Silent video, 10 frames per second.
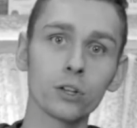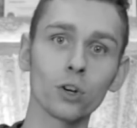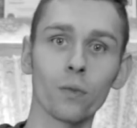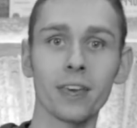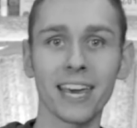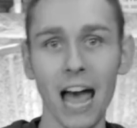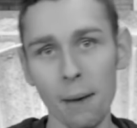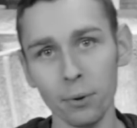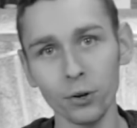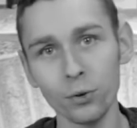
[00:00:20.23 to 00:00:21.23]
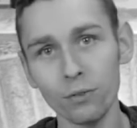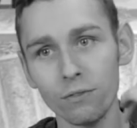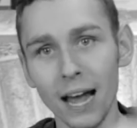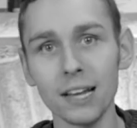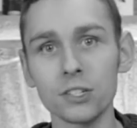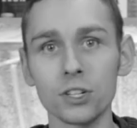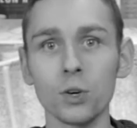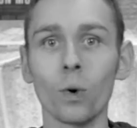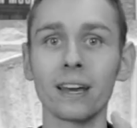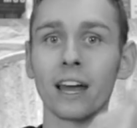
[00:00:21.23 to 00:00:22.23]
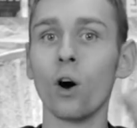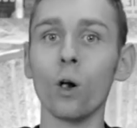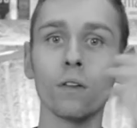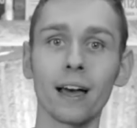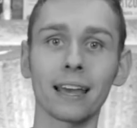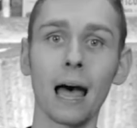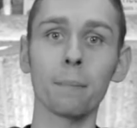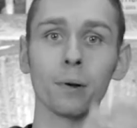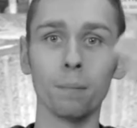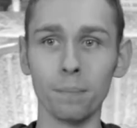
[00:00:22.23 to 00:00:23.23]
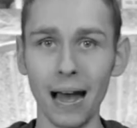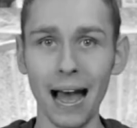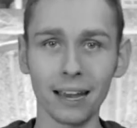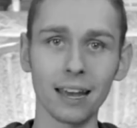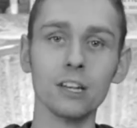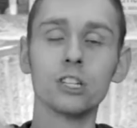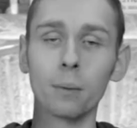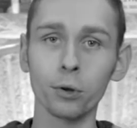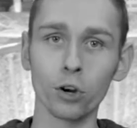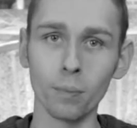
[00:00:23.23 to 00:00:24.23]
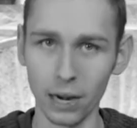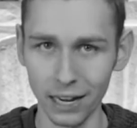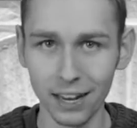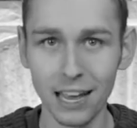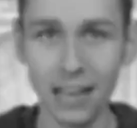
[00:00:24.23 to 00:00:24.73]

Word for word: So, the capital you invest, you want to get all that capital back and double your money.